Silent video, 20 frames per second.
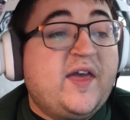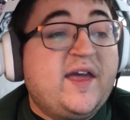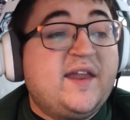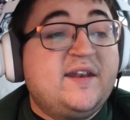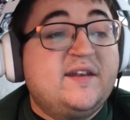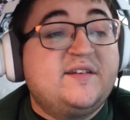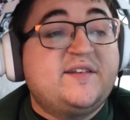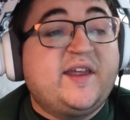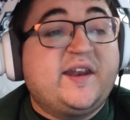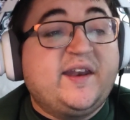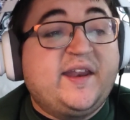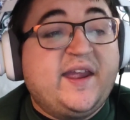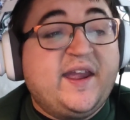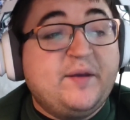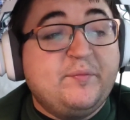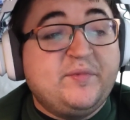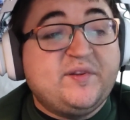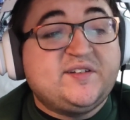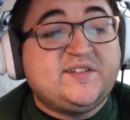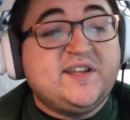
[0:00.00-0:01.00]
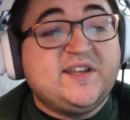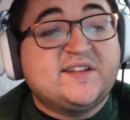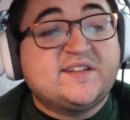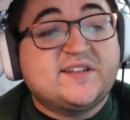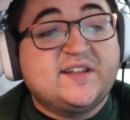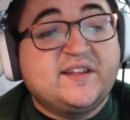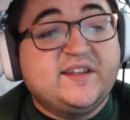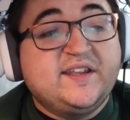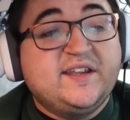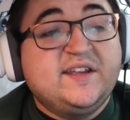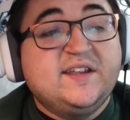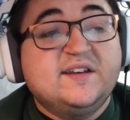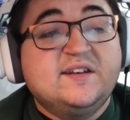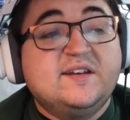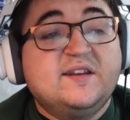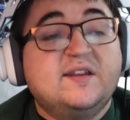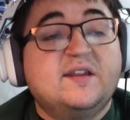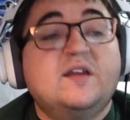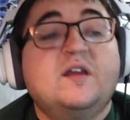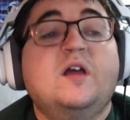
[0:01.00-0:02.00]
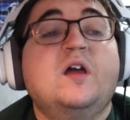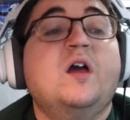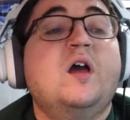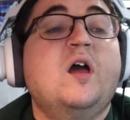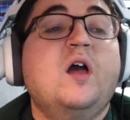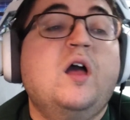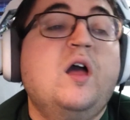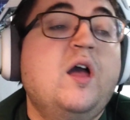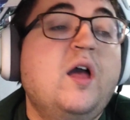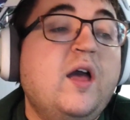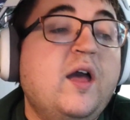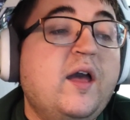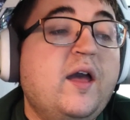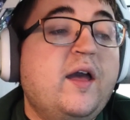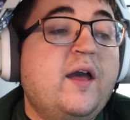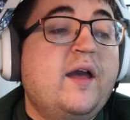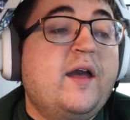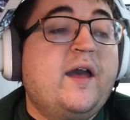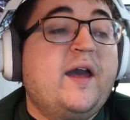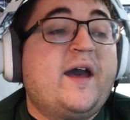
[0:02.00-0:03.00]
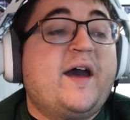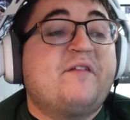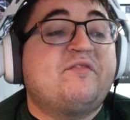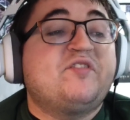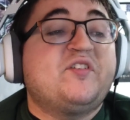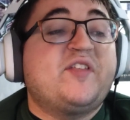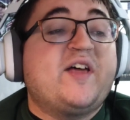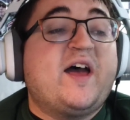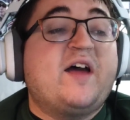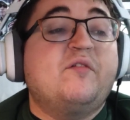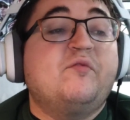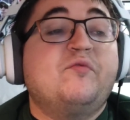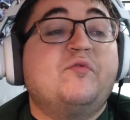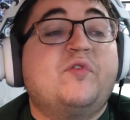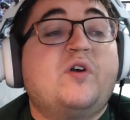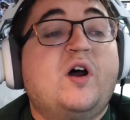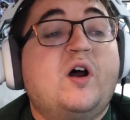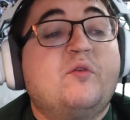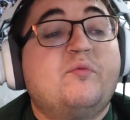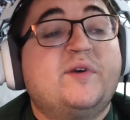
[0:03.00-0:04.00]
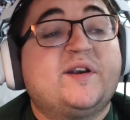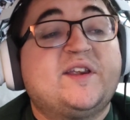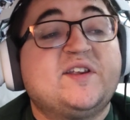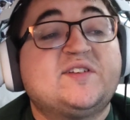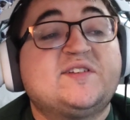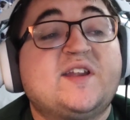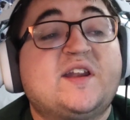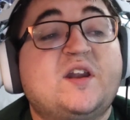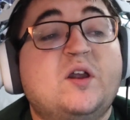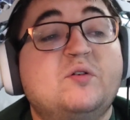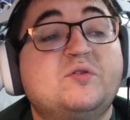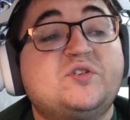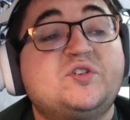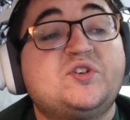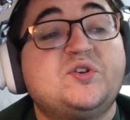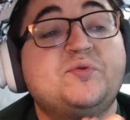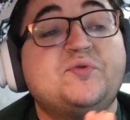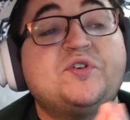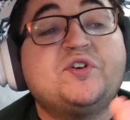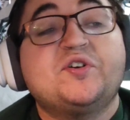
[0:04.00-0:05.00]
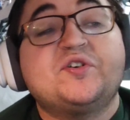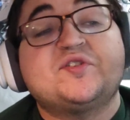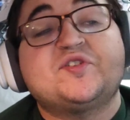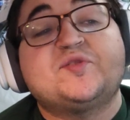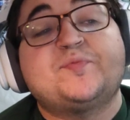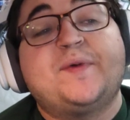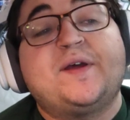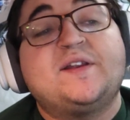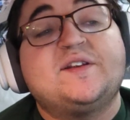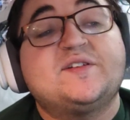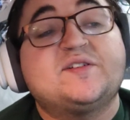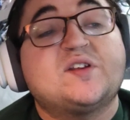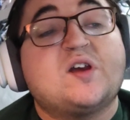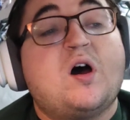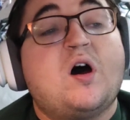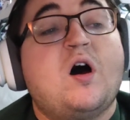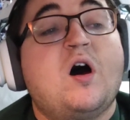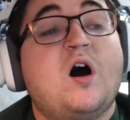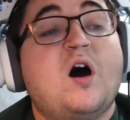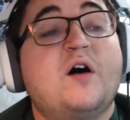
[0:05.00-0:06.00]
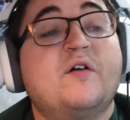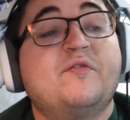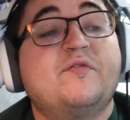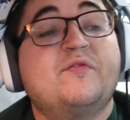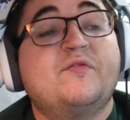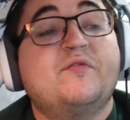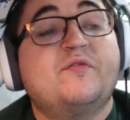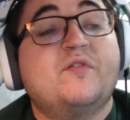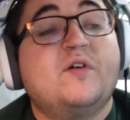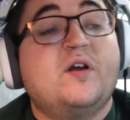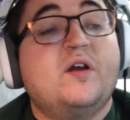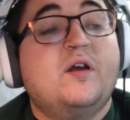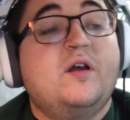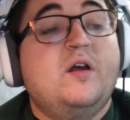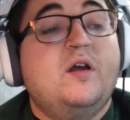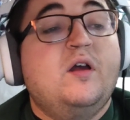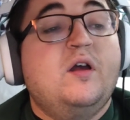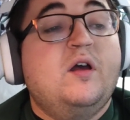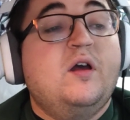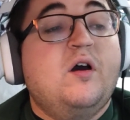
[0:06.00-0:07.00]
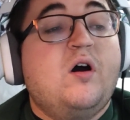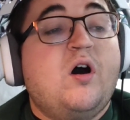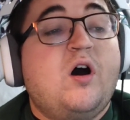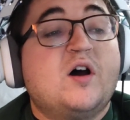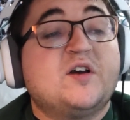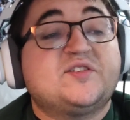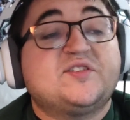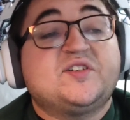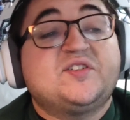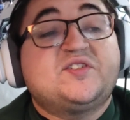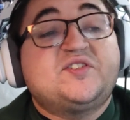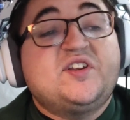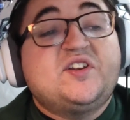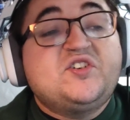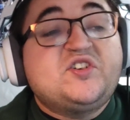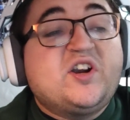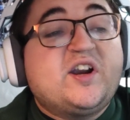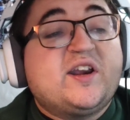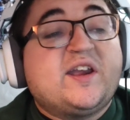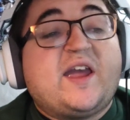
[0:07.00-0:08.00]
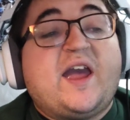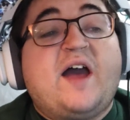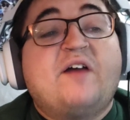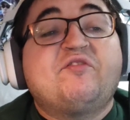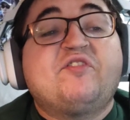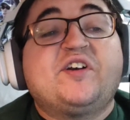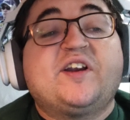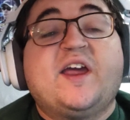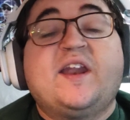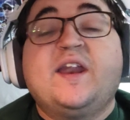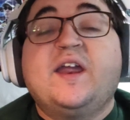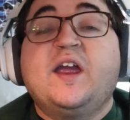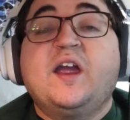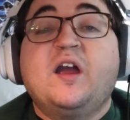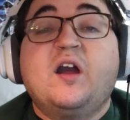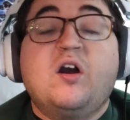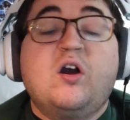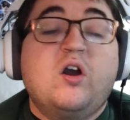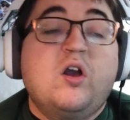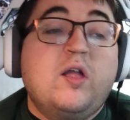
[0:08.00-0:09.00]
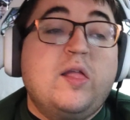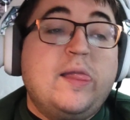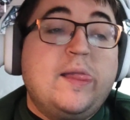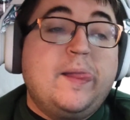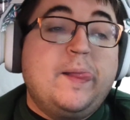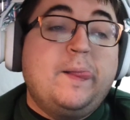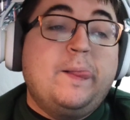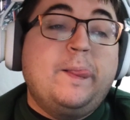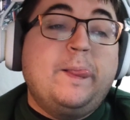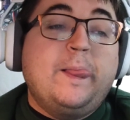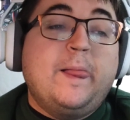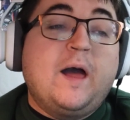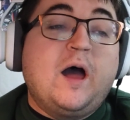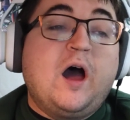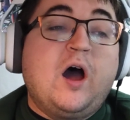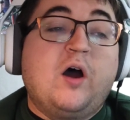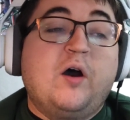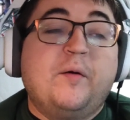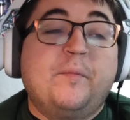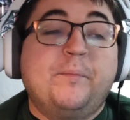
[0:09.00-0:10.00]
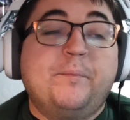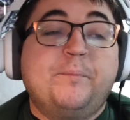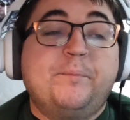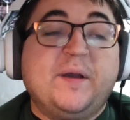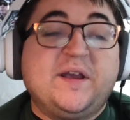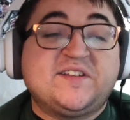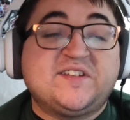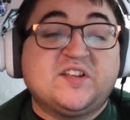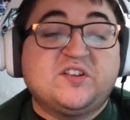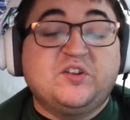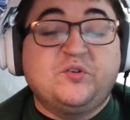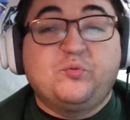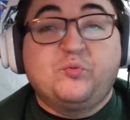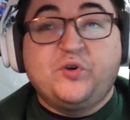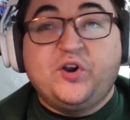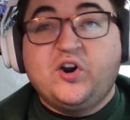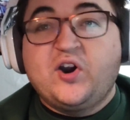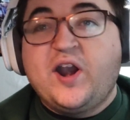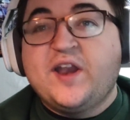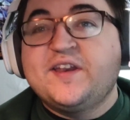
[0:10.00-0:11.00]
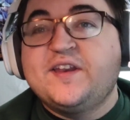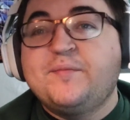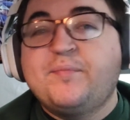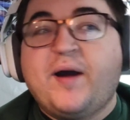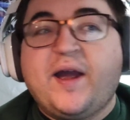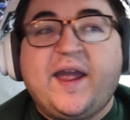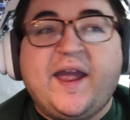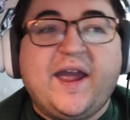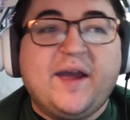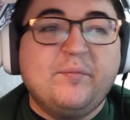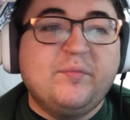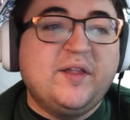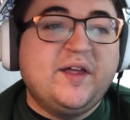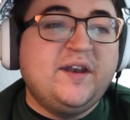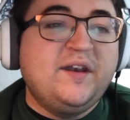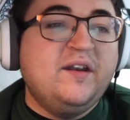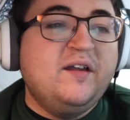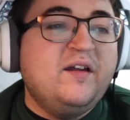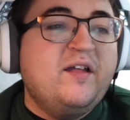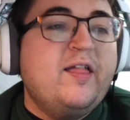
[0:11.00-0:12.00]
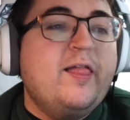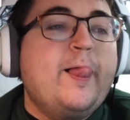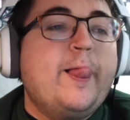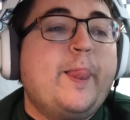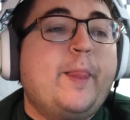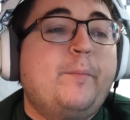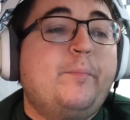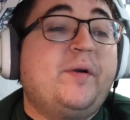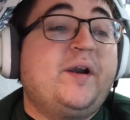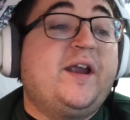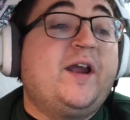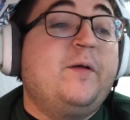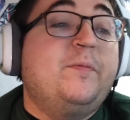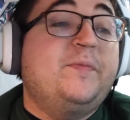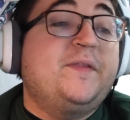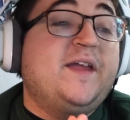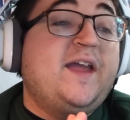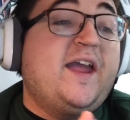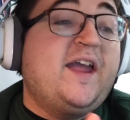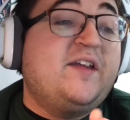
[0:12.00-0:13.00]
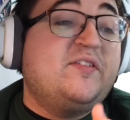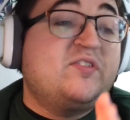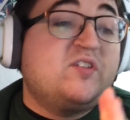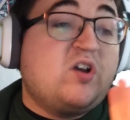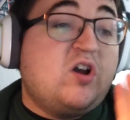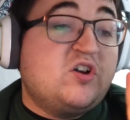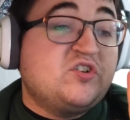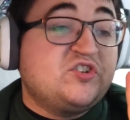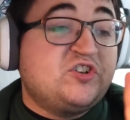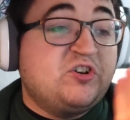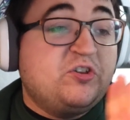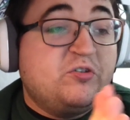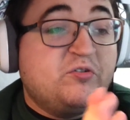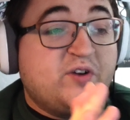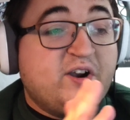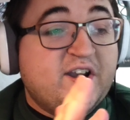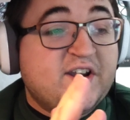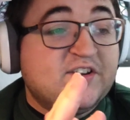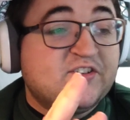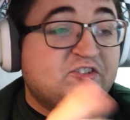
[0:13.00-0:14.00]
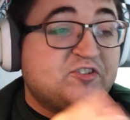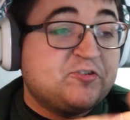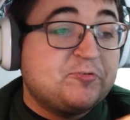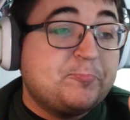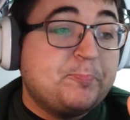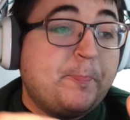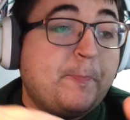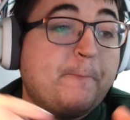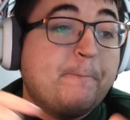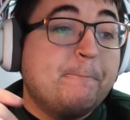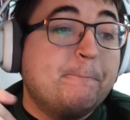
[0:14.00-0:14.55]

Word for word: Then Denny Hamlin takes the lead. After that, uh, Ricky Stenhouse Jr. spins off Austin Cindric after getting uh, basically rear ended by Hamlin, bringing out the eighth caution of the race.